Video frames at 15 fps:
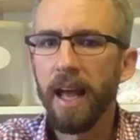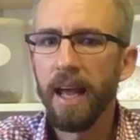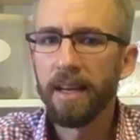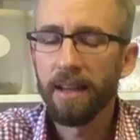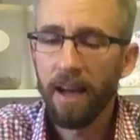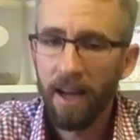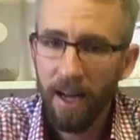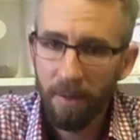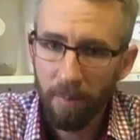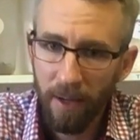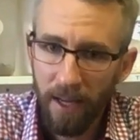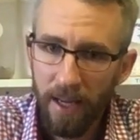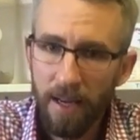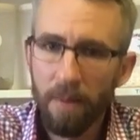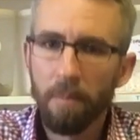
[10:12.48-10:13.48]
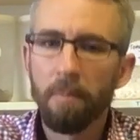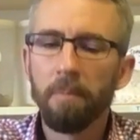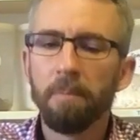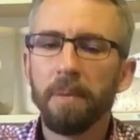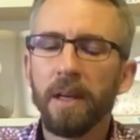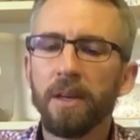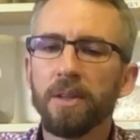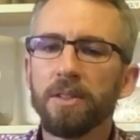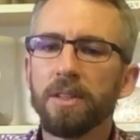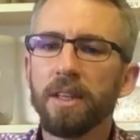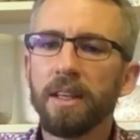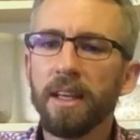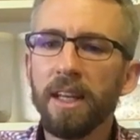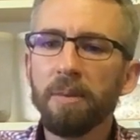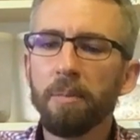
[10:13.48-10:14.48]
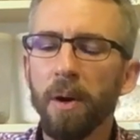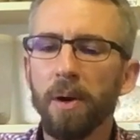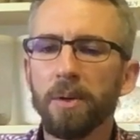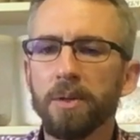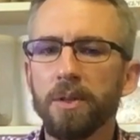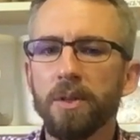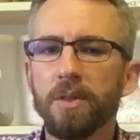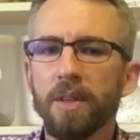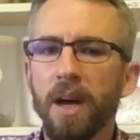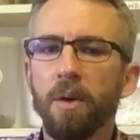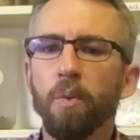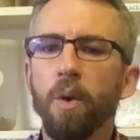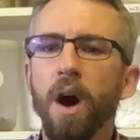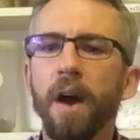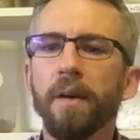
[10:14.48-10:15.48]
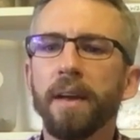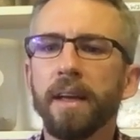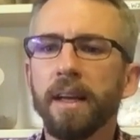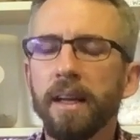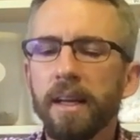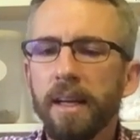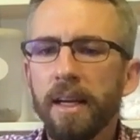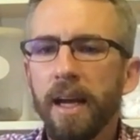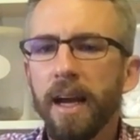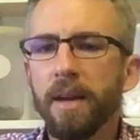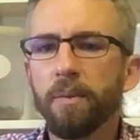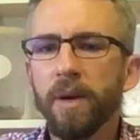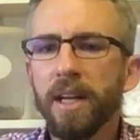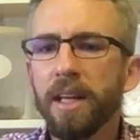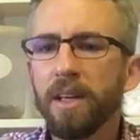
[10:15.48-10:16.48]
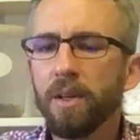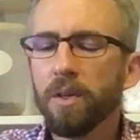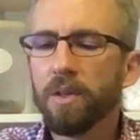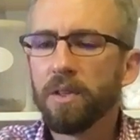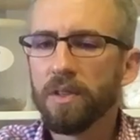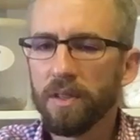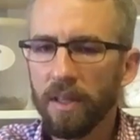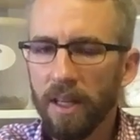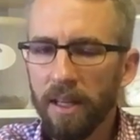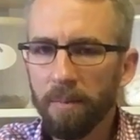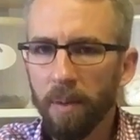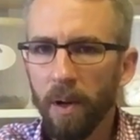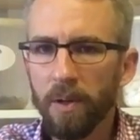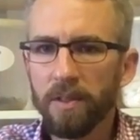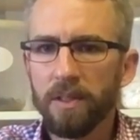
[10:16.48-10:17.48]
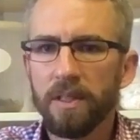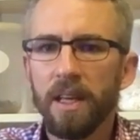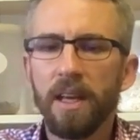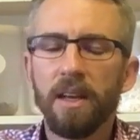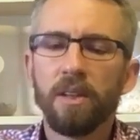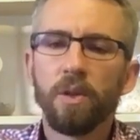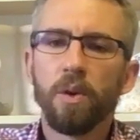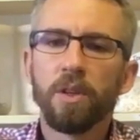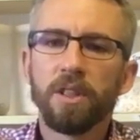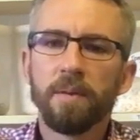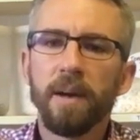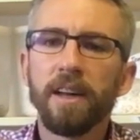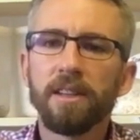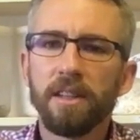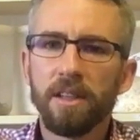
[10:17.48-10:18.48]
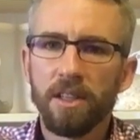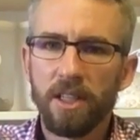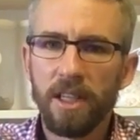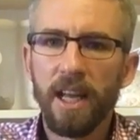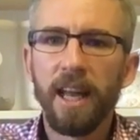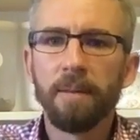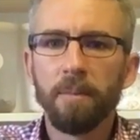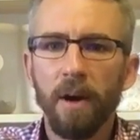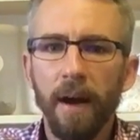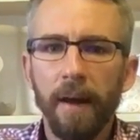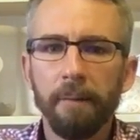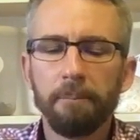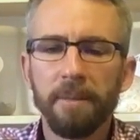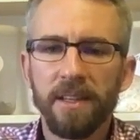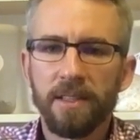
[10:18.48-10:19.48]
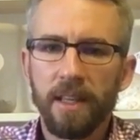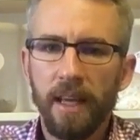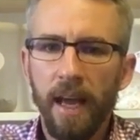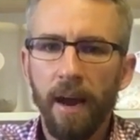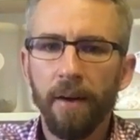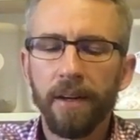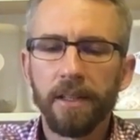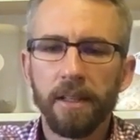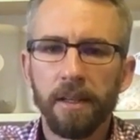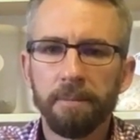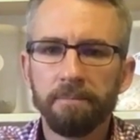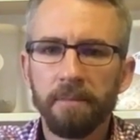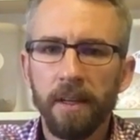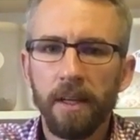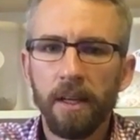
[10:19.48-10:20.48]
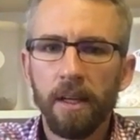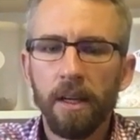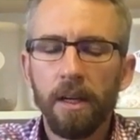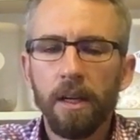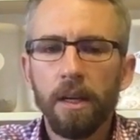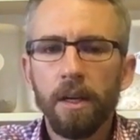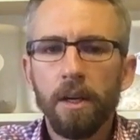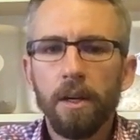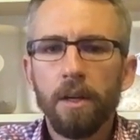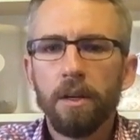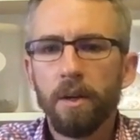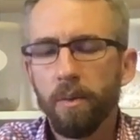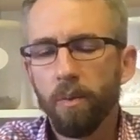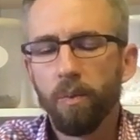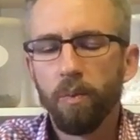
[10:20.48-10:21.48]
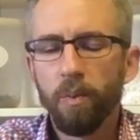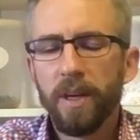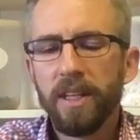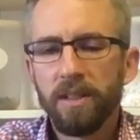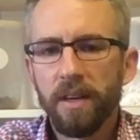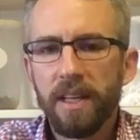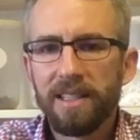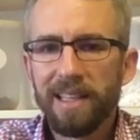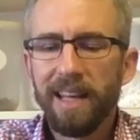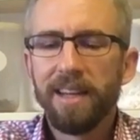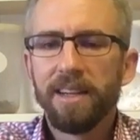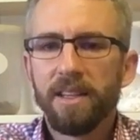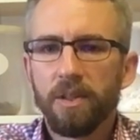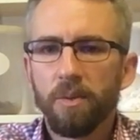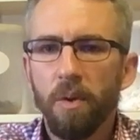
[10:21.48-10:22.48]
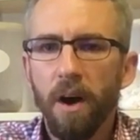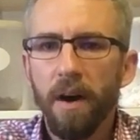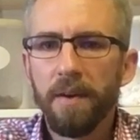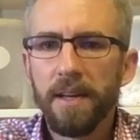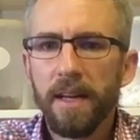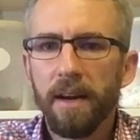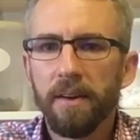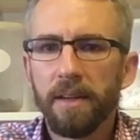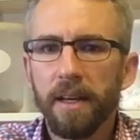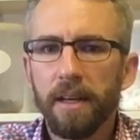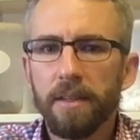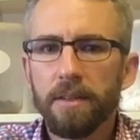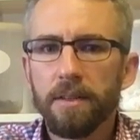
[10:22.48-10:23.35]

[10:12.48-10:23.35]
and heart pain because the yin pulses are wiry. And when he uses yin pulses here, he talks about the Xian Mai. That's the character. We translate it as wiry nowadays.